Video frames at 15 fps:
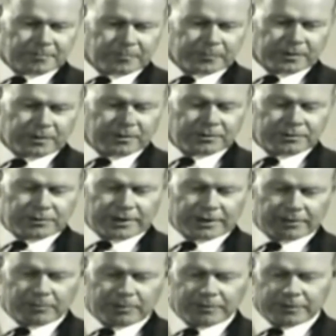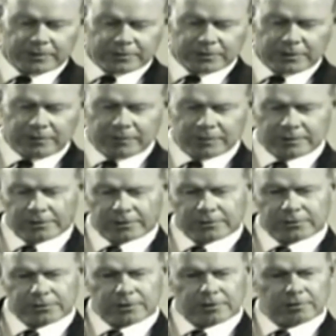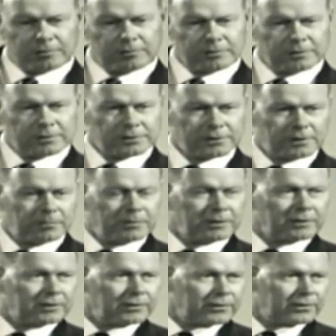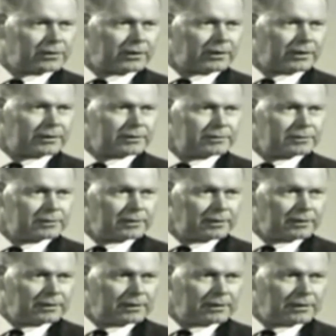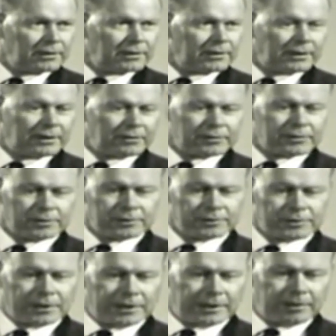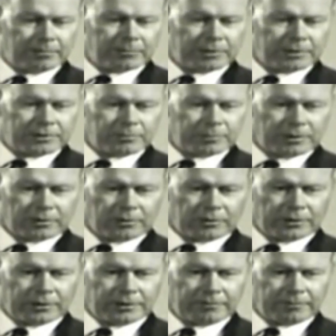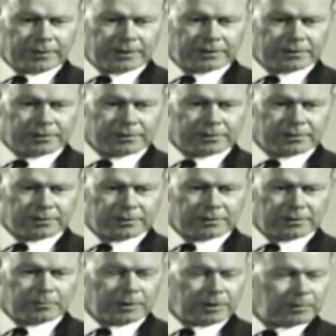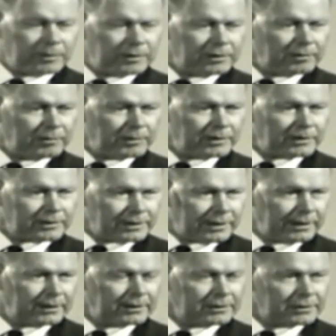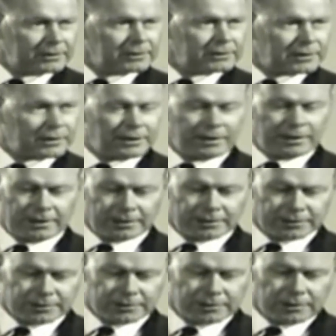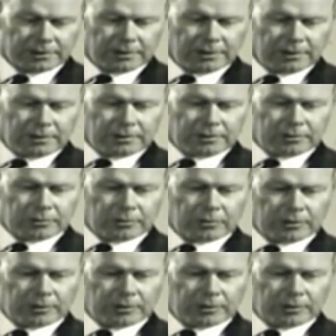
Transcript: Uh, Jack, we've discovered this zone is subject to thought. Now, since time doesn't record events uh, the way we do on calendars and clocks, you could